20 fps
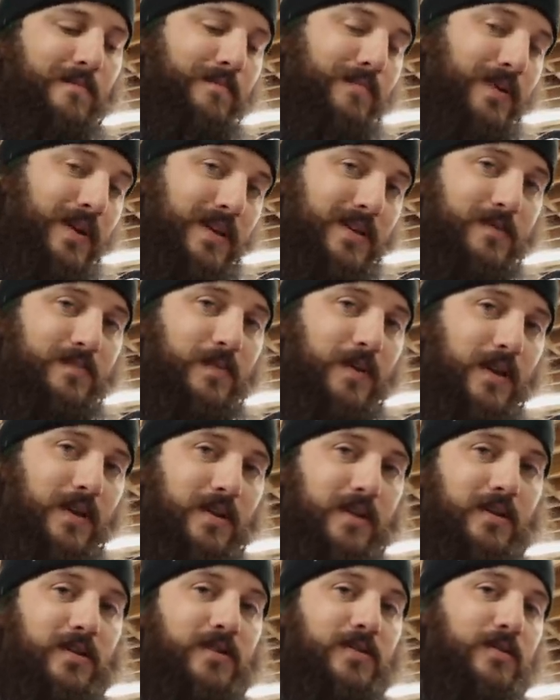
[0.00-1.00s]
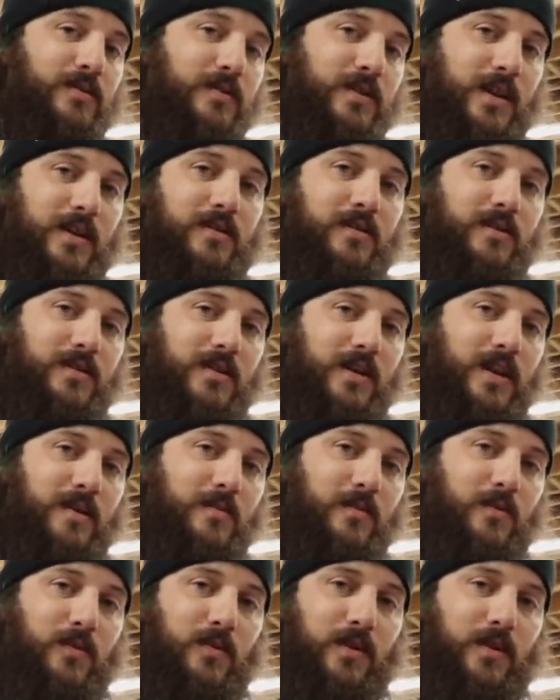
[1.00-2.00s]
Best bet is to take the
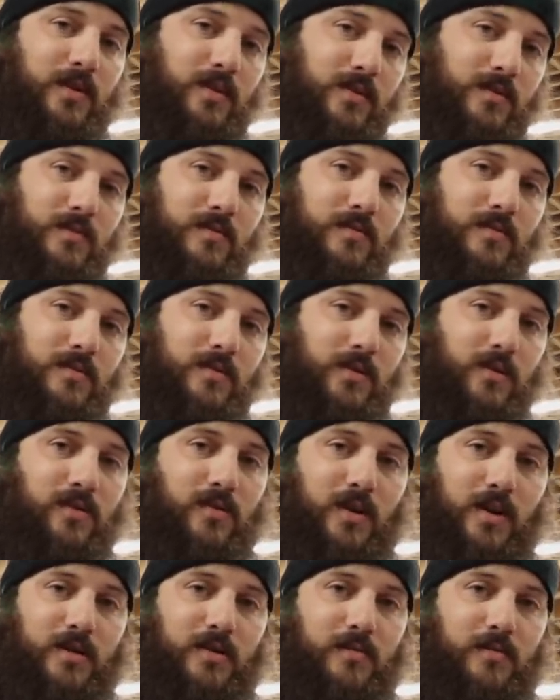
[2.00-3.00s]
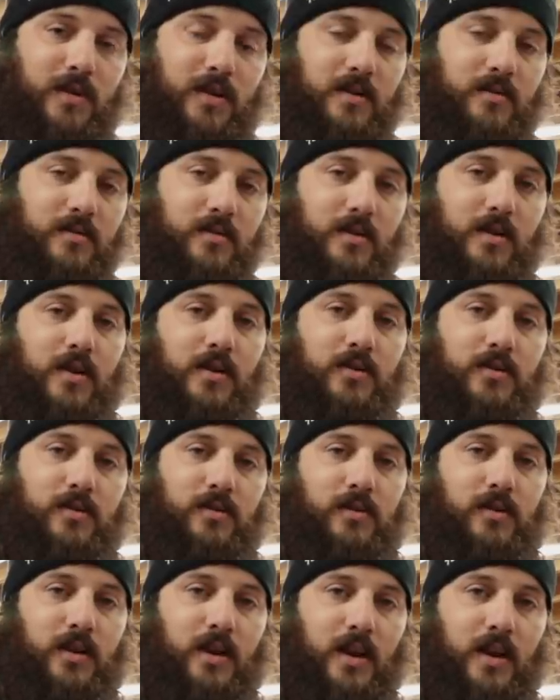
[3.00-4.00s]
stabil with you, the correct amount,
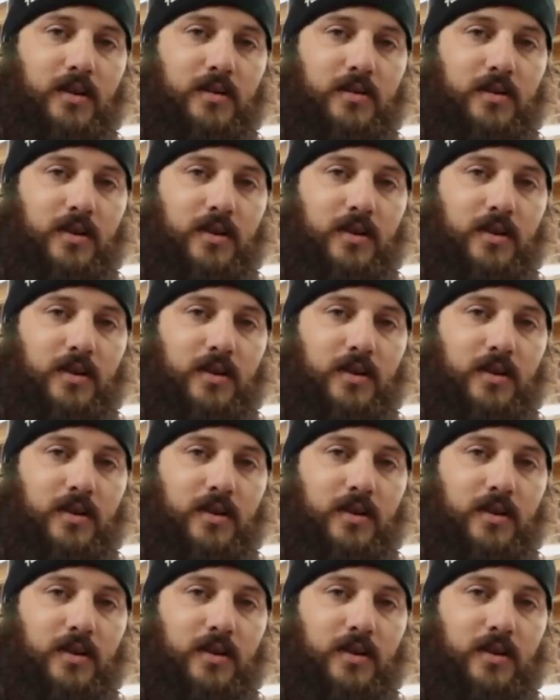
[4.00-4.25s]
to the gas